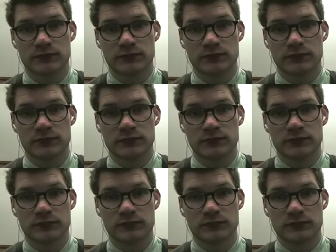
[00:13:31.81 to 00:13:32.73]

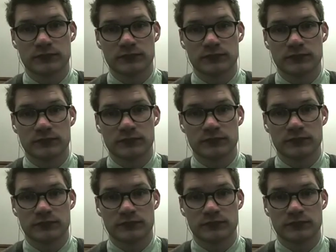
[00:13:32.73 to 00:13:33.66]

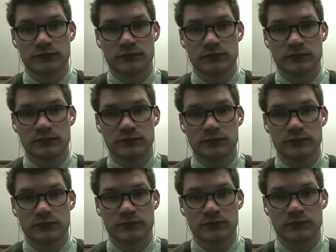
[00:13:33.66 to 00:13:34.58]

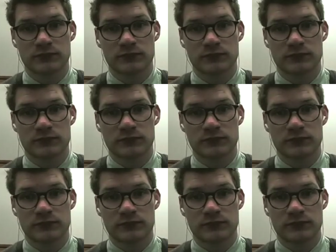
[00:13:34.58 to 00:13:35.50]

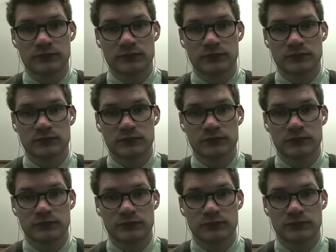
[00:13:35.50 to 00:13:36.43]

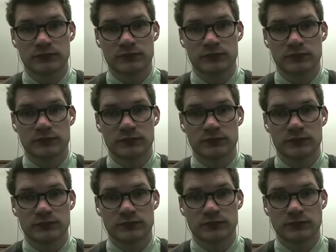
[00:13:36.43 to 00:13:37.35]

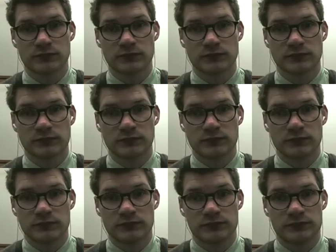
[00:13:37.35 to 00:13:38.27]

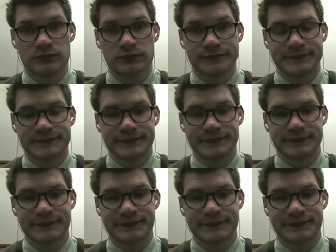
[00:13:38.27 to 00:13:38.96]
No words are spoken by the person on screen.